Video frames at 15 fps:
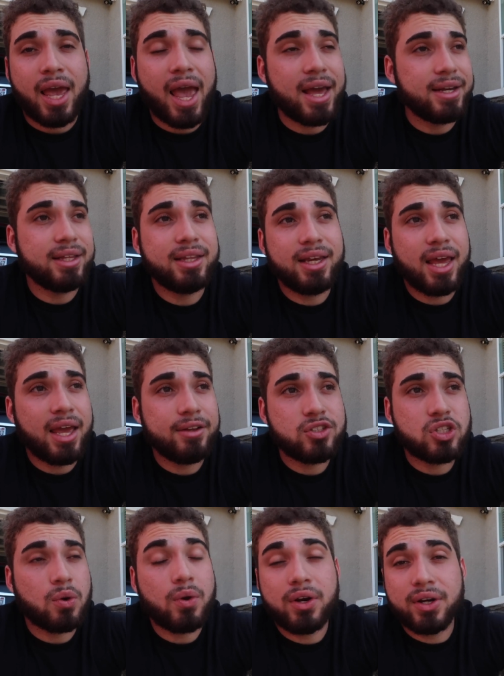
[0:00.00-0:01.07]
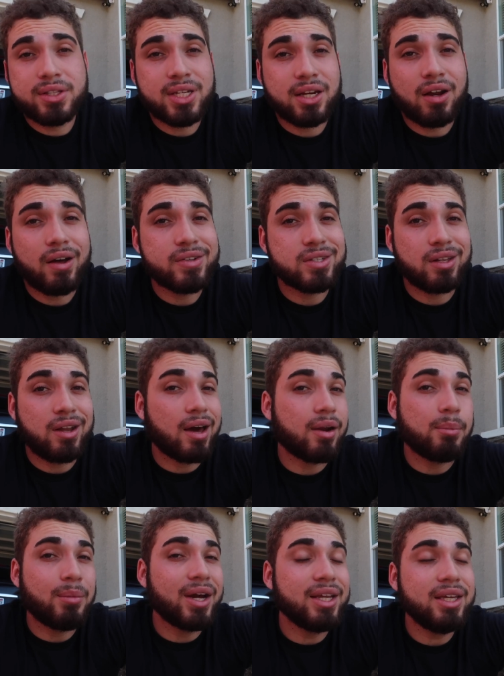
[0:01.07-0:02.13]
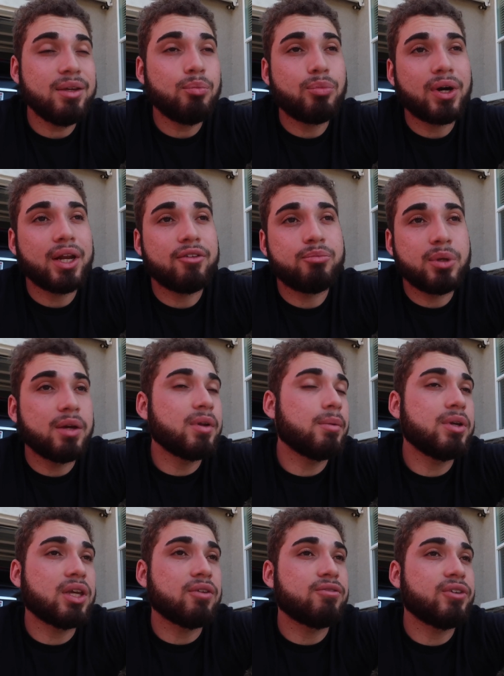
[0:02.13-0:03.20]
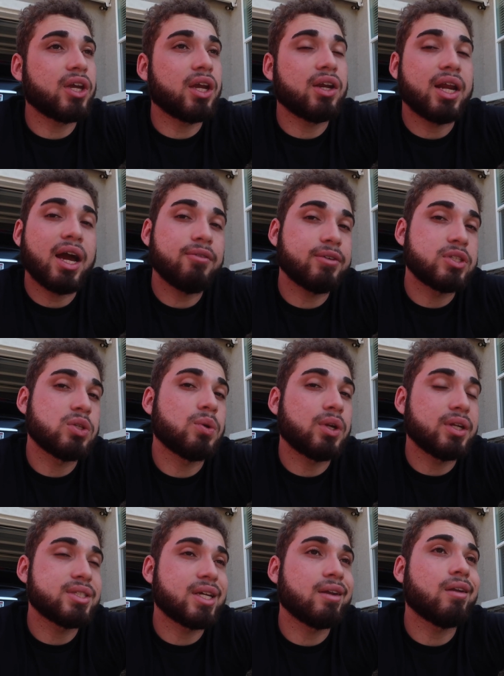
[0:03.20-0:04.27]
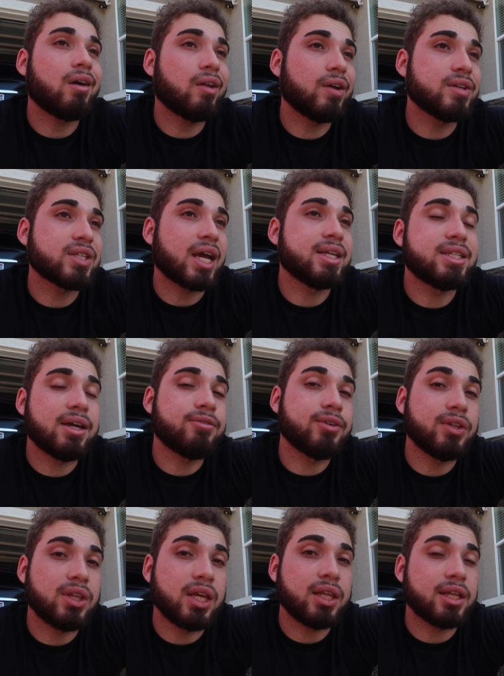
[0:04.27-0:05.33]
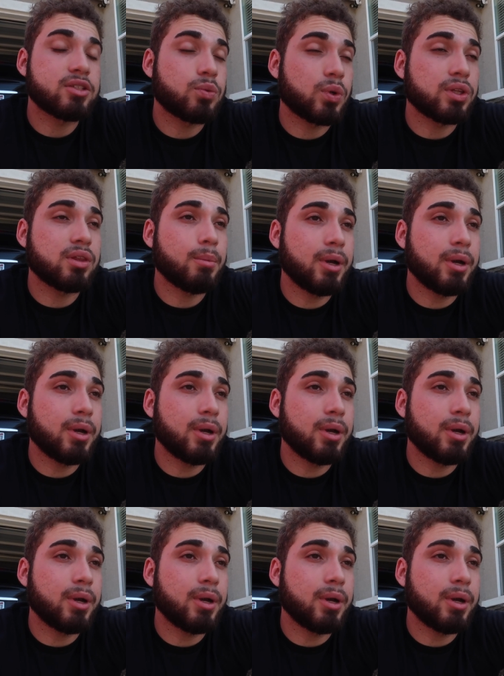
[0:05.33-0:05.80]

End of the day, $210 is a lot of money, but if BMW can figure it out for $210, I definitely think it's worth the